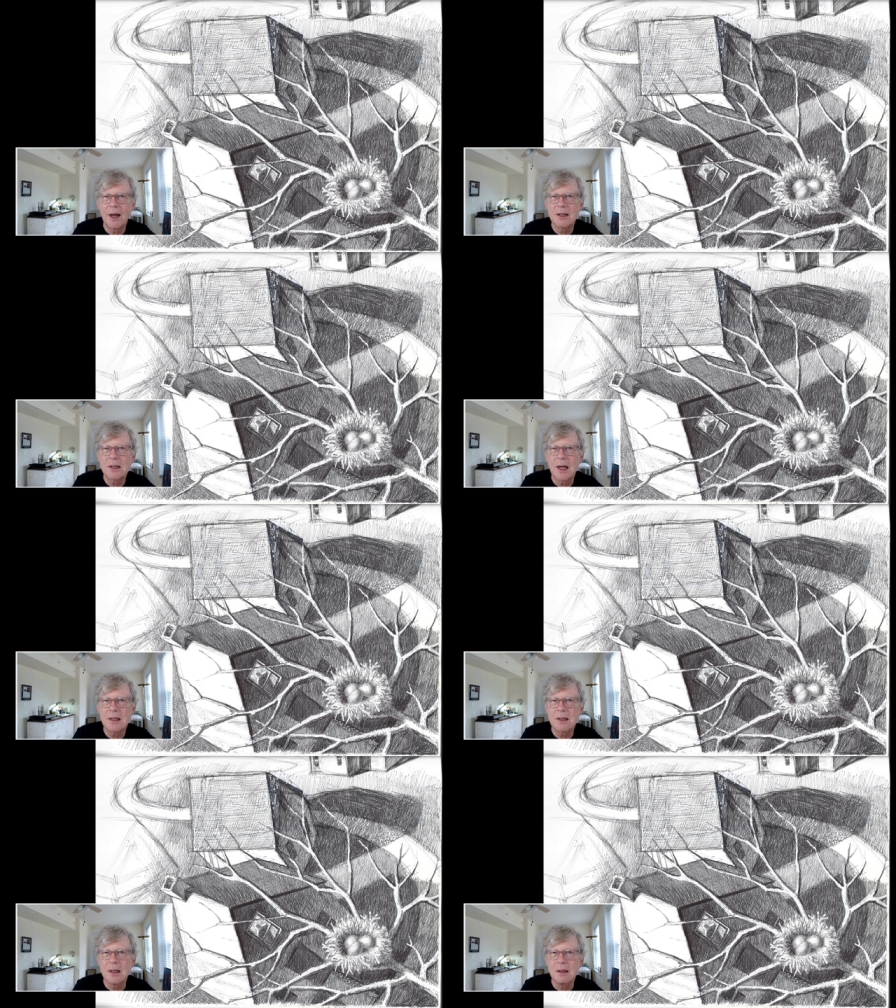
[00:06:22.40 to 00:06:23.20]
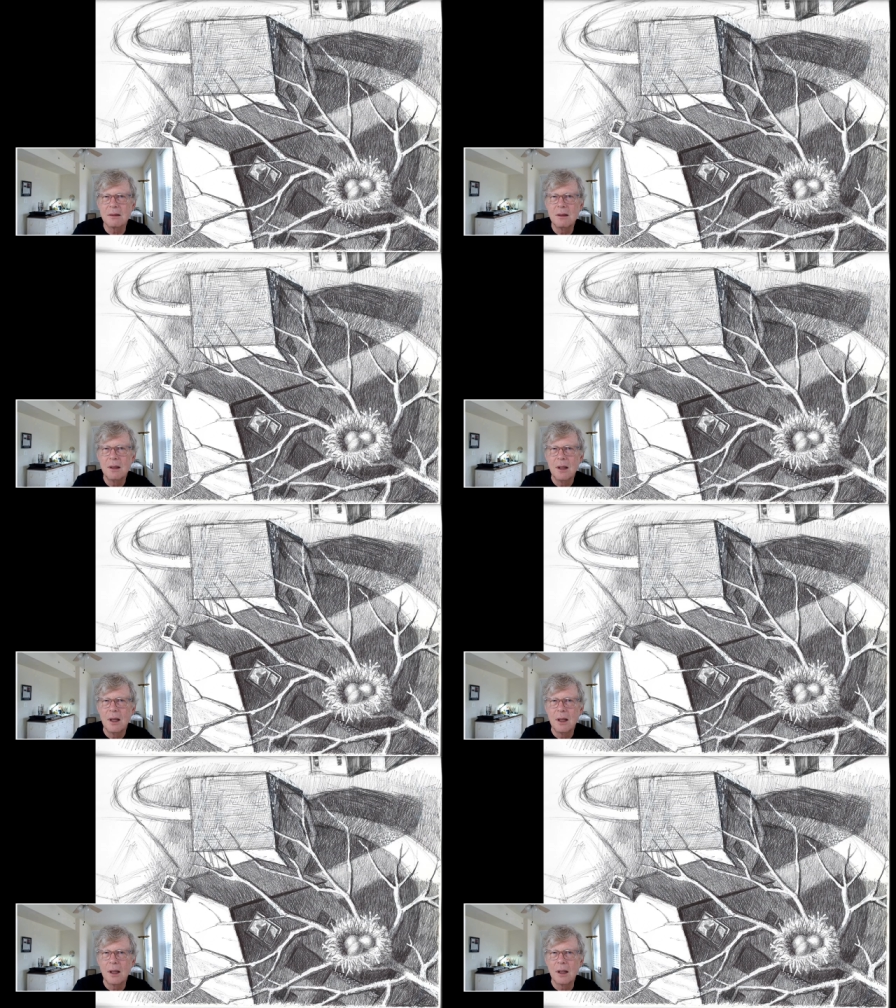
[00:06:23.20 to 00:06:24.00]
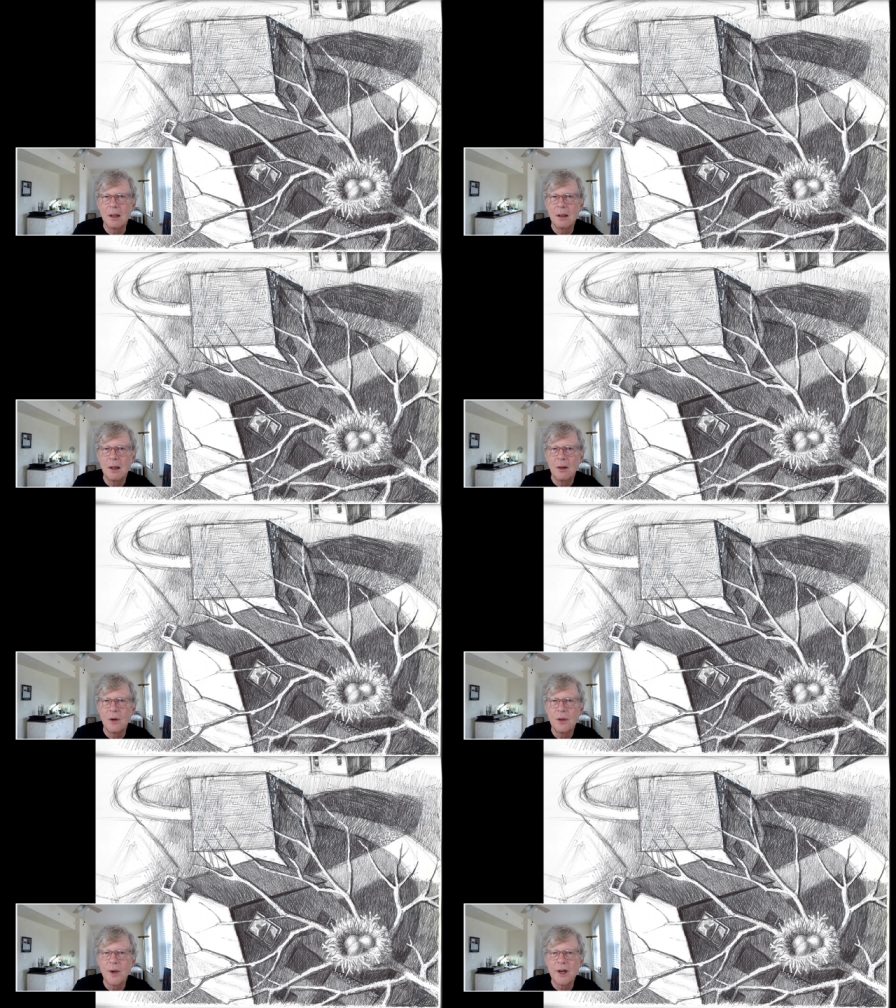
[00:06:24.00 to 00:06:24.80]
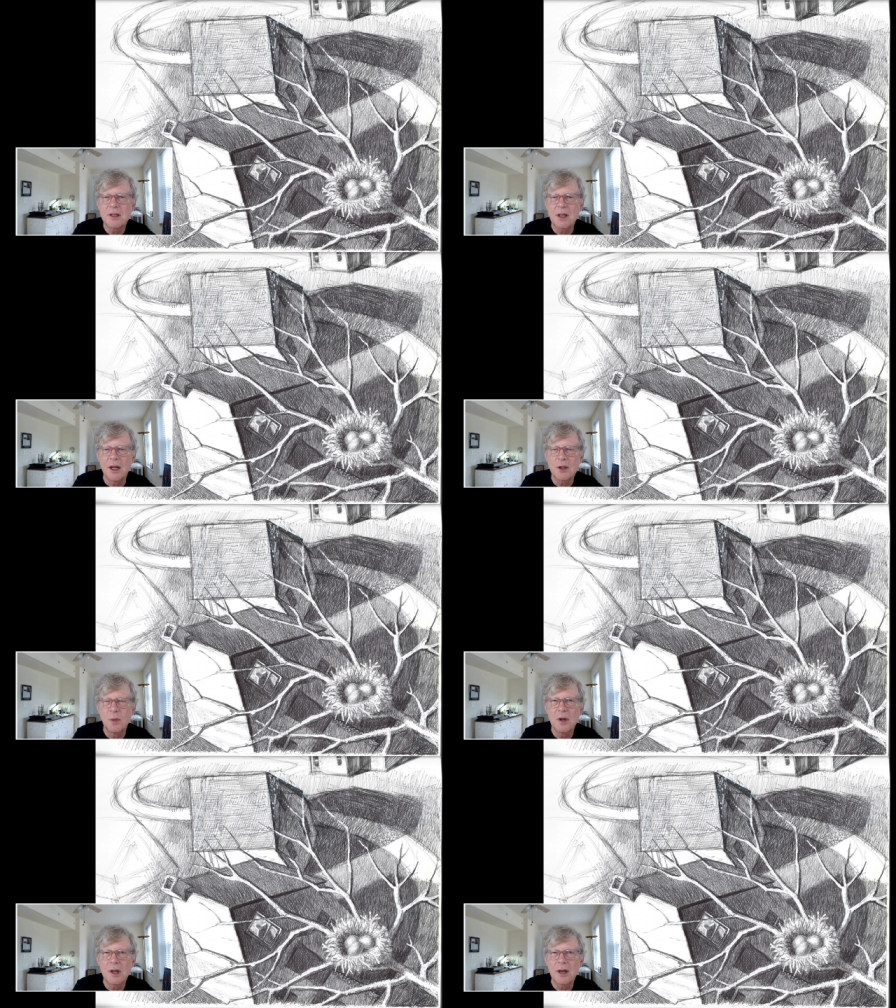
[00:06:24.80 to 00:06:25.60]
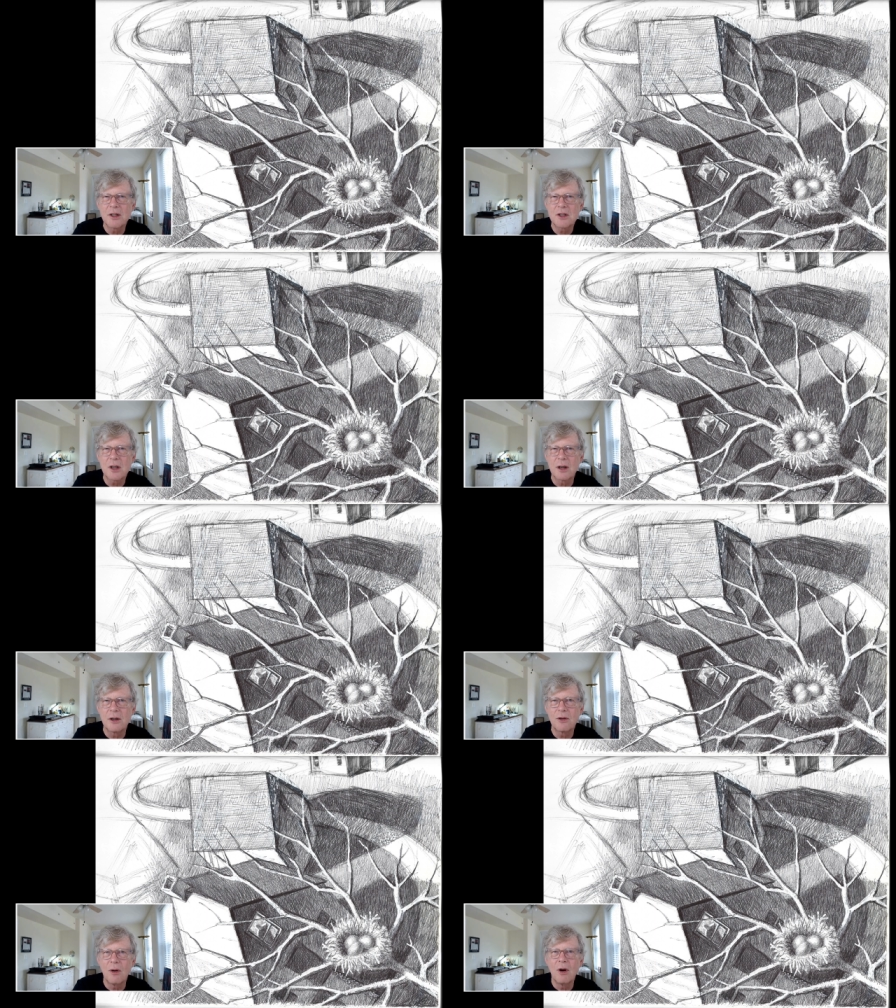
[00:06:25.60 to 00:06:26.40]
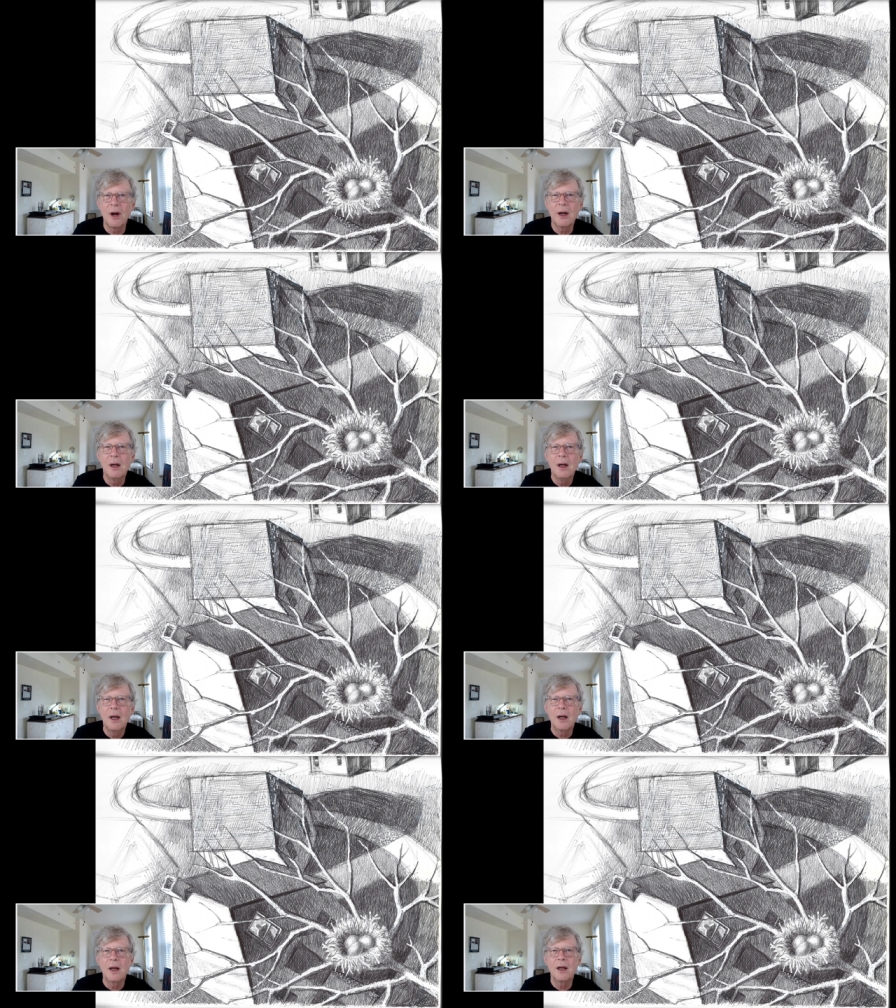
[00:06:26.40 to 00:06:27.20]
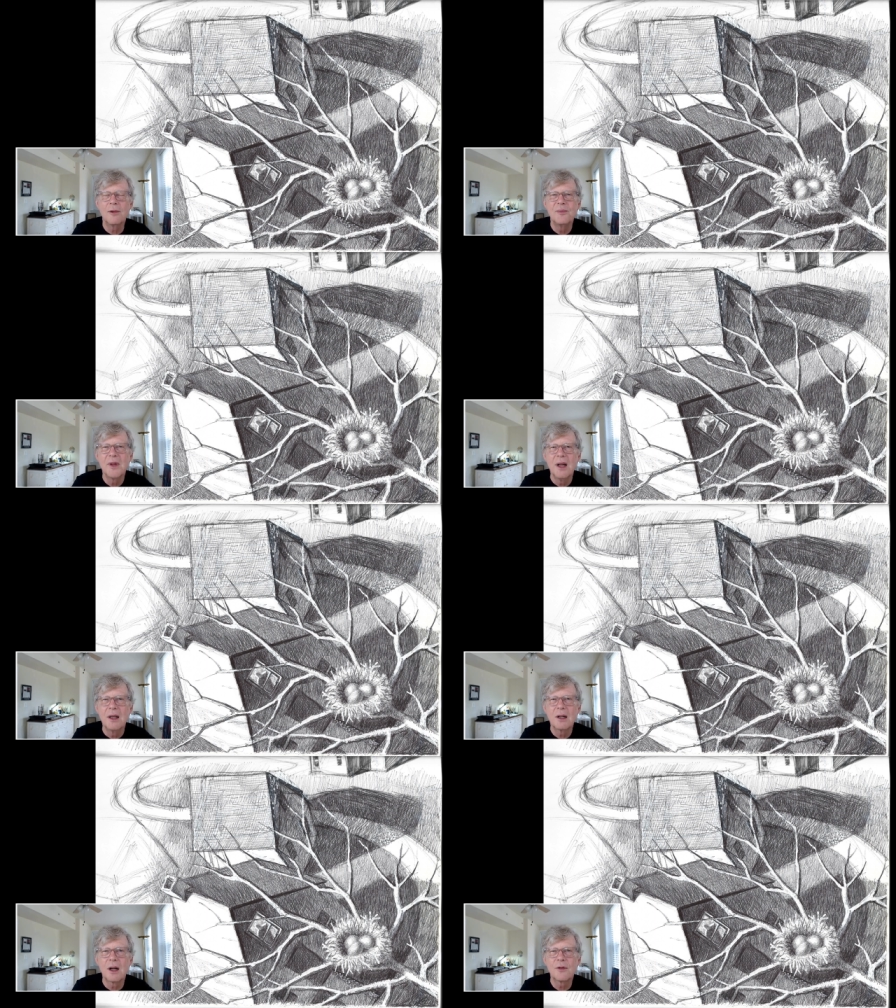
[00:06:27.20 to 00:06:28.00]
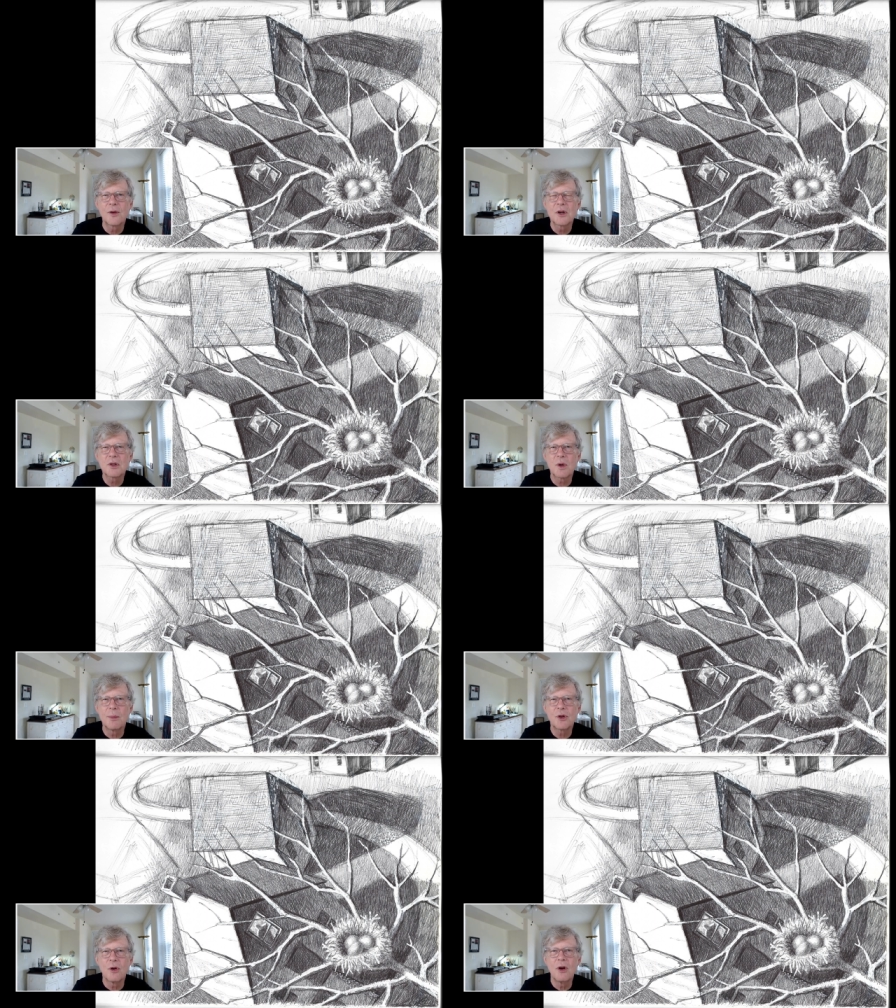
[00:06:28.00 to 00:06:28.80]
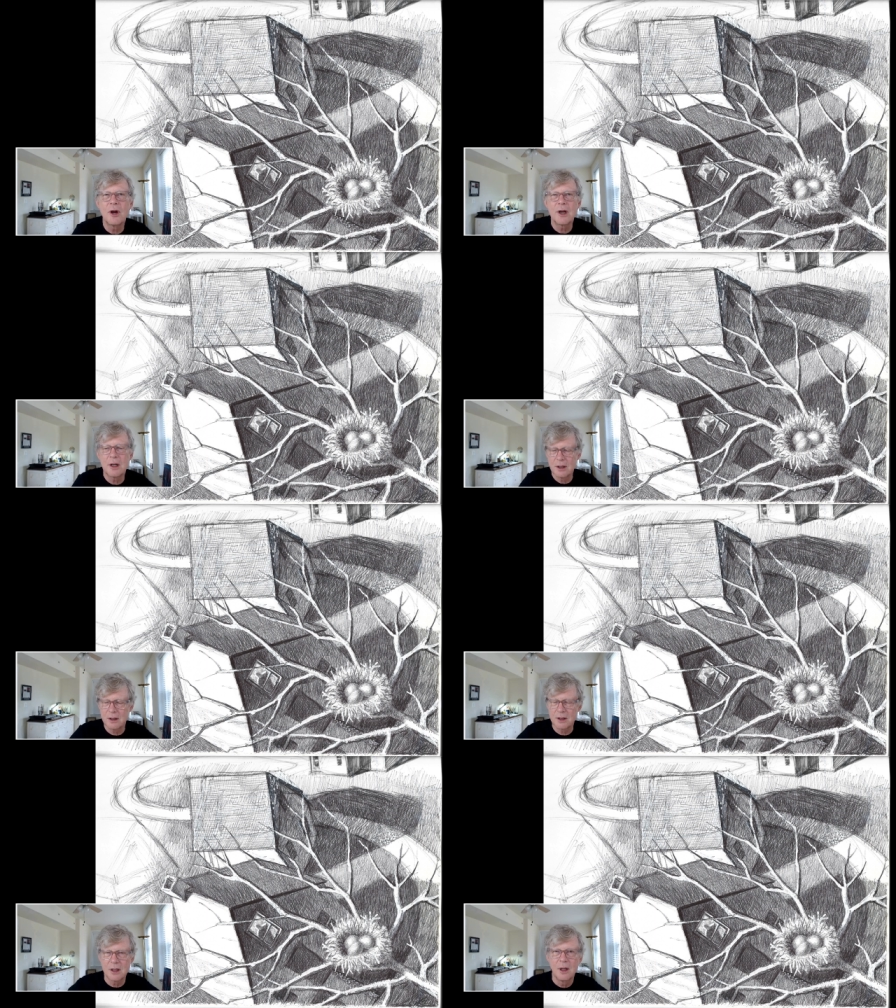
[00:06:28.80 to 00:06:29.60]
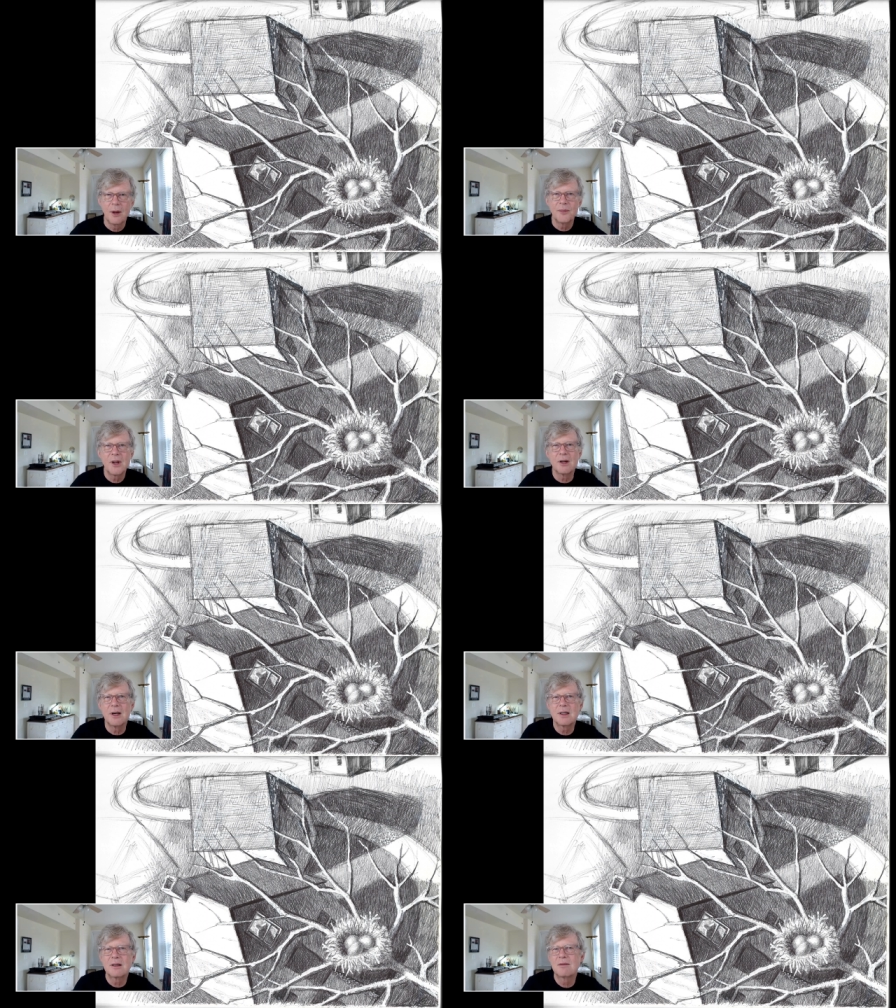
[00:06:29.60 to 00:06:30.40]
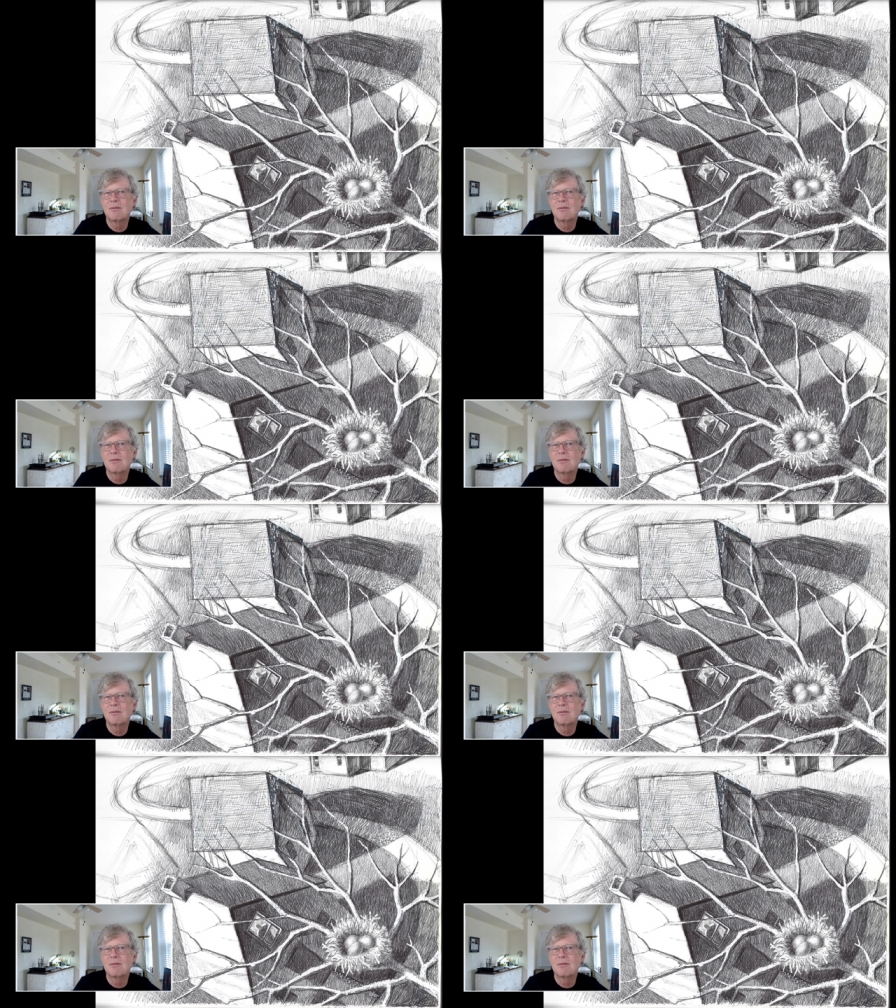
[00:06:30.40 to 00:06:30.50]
I sat down uh, with my sketchbook and I just started drawing. You know, at first, what I'm drawing is you know it